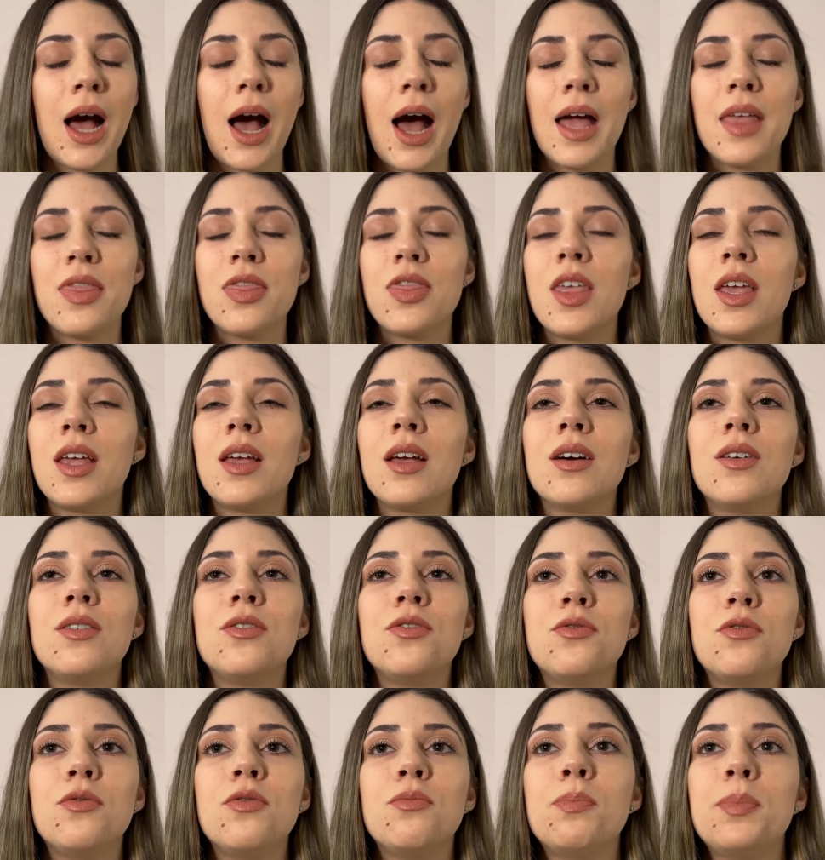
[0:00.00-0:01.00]
I think of
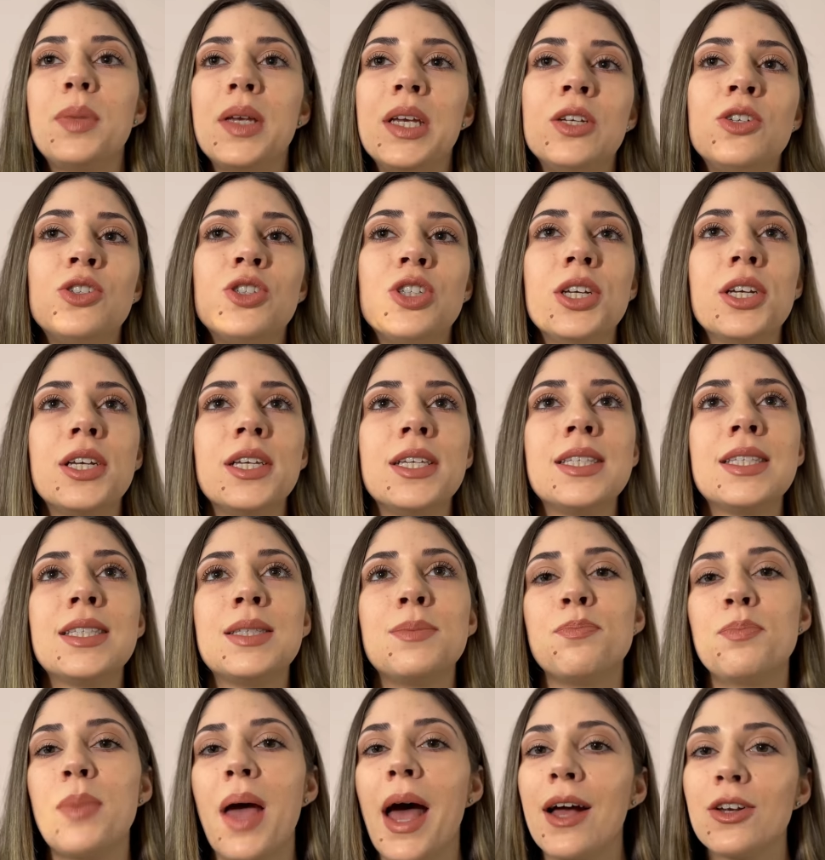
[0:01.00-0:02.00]
peaches,
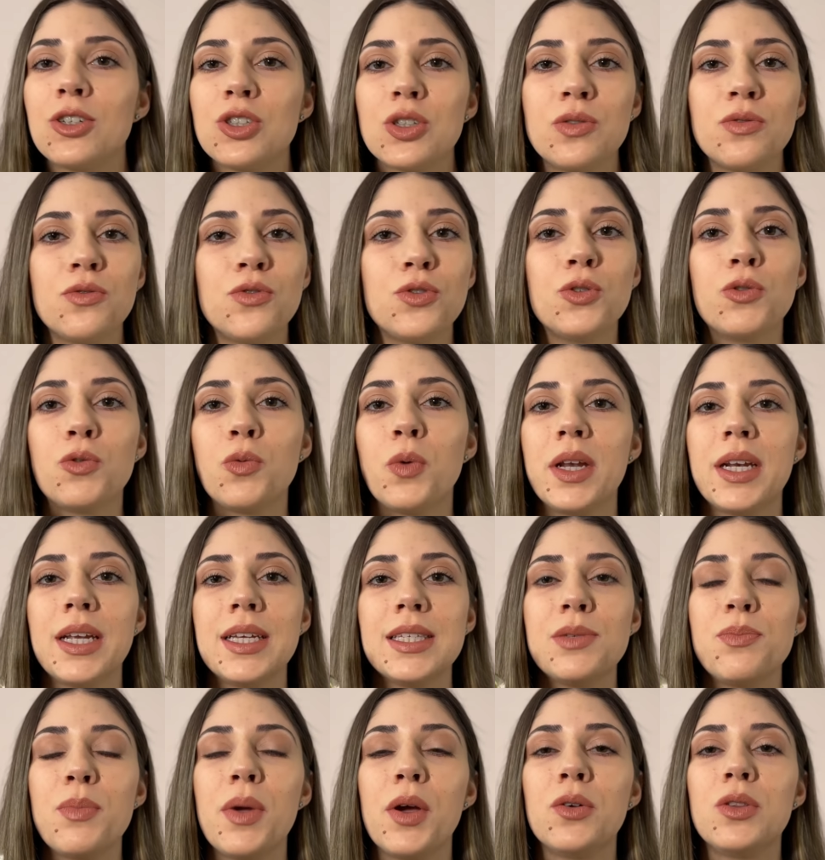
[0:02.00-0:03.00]
passion fruit when I
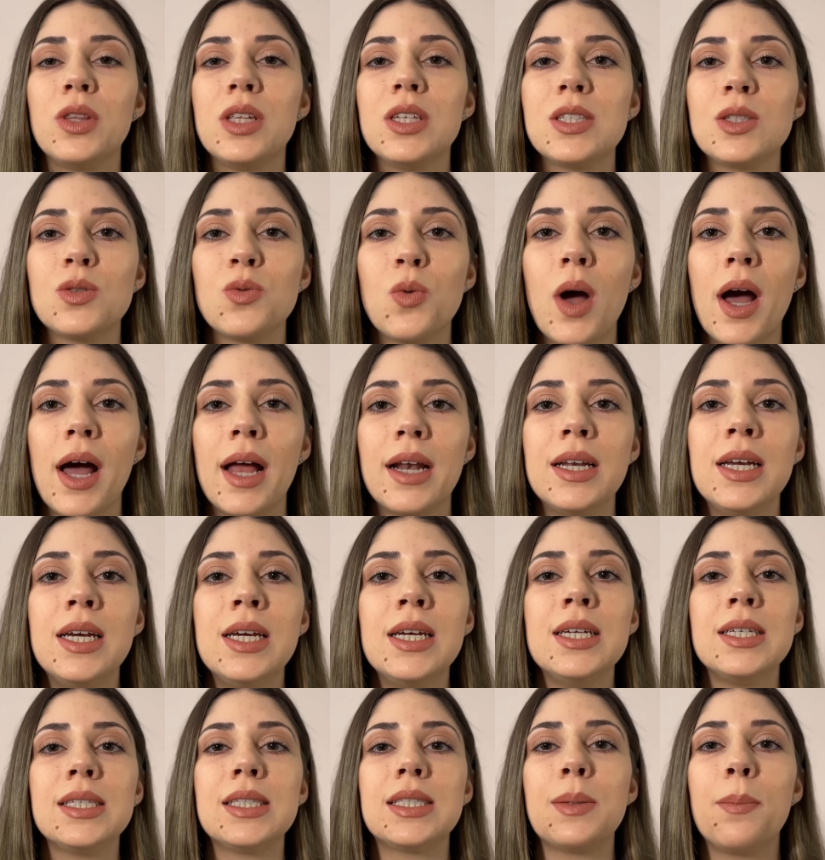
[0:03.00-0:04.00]
smell this one,
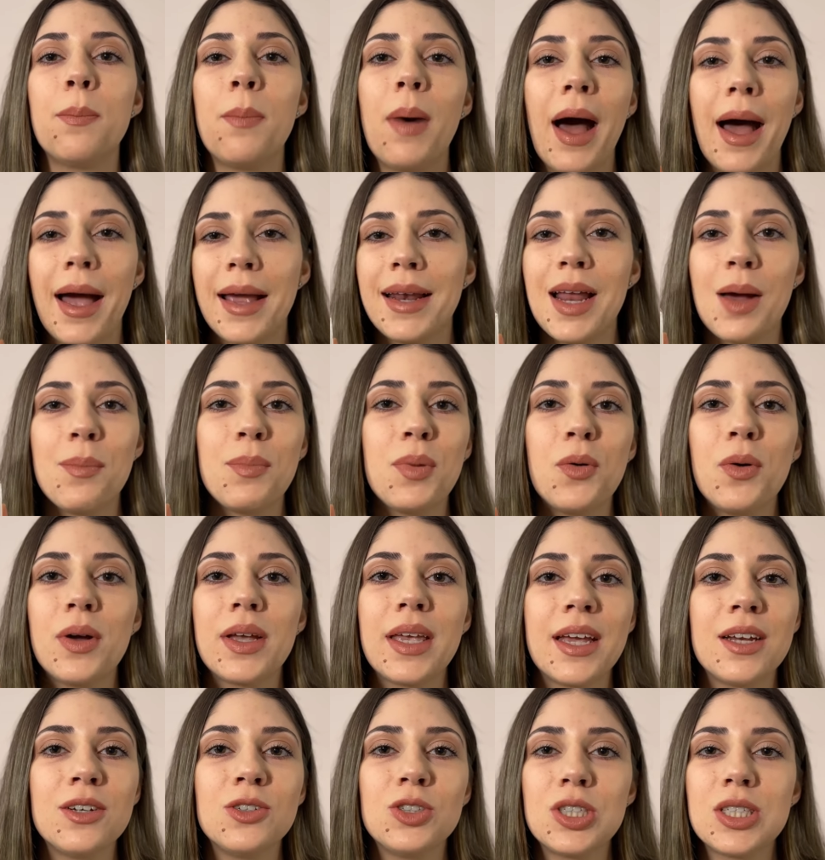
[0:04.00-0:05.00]
some pineapple
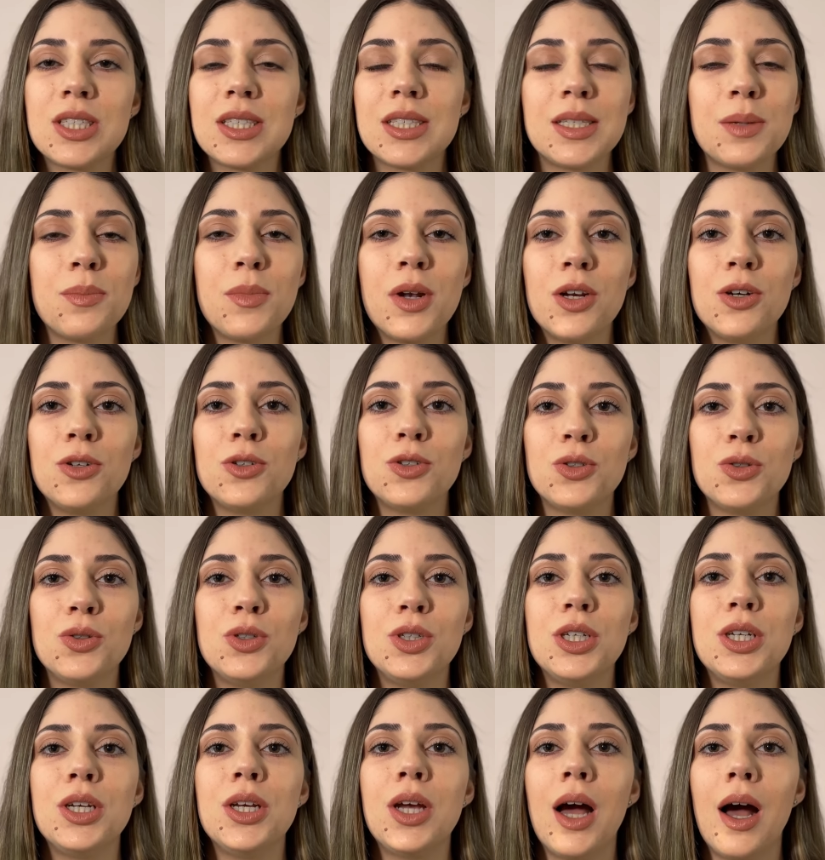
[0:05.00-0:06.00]
again, just similar to
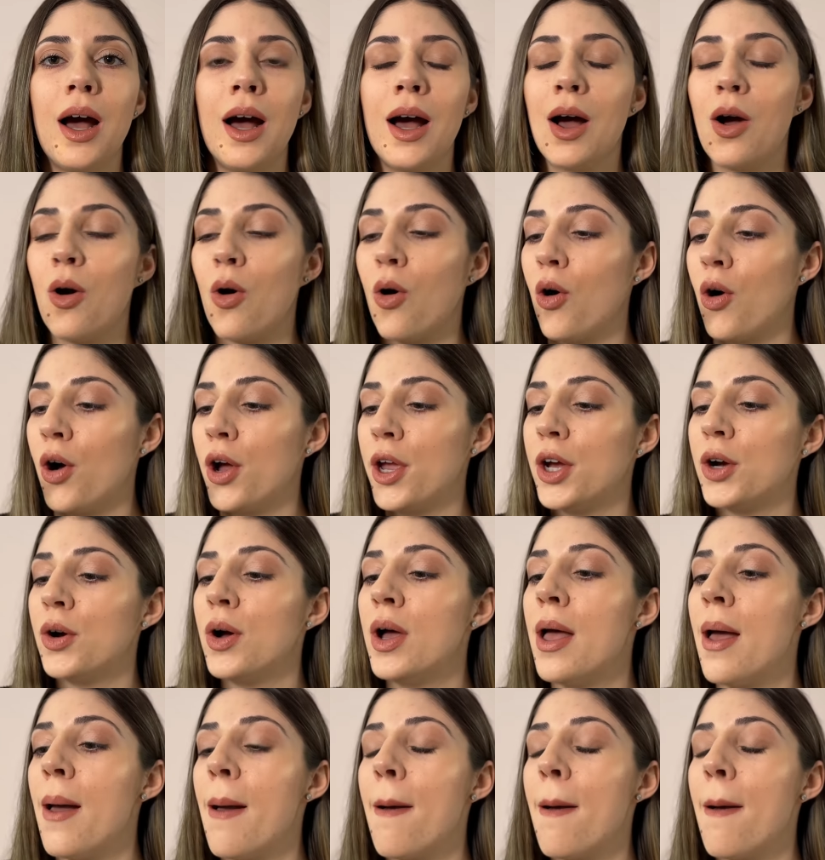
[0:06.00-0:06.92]
the uh, oil.